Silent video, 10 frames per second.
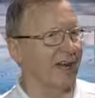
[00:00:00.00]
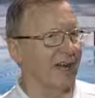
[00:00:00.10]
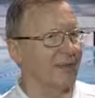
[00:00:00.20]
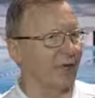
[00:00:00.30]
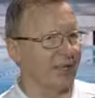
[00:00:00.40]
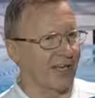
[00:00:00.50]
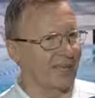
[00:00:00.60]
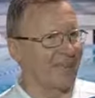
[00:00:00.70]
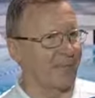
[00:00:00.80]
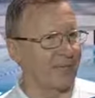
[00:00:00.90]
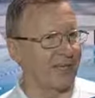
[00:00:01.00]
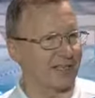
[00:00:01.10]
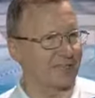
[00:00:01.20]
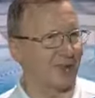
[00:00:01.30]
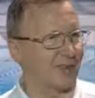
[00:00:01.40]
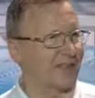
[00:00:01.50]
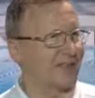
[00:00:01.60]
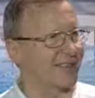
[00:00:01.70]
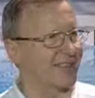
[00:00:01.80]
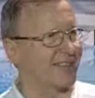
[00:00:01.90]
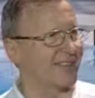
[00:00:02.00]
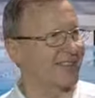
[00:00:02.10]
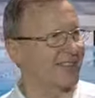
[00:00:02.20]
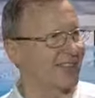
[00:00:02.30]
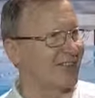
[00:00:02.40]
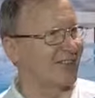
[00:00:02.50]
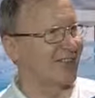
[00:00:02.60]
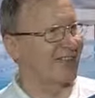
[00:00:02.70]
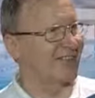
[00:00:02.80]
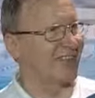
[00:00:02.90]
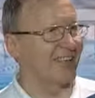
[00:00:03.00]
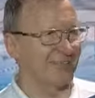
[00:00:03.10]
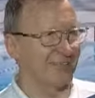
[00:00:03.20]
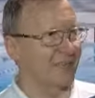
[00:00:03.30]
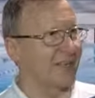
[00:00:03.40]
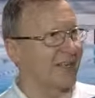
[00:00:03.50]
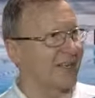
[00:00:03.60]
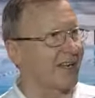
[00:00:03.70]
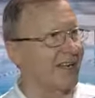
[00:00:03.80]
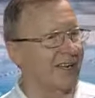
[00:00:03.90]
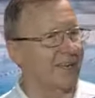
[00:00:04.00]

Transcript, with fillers: And we cannot compare small countries like Estonia, Latvia to America.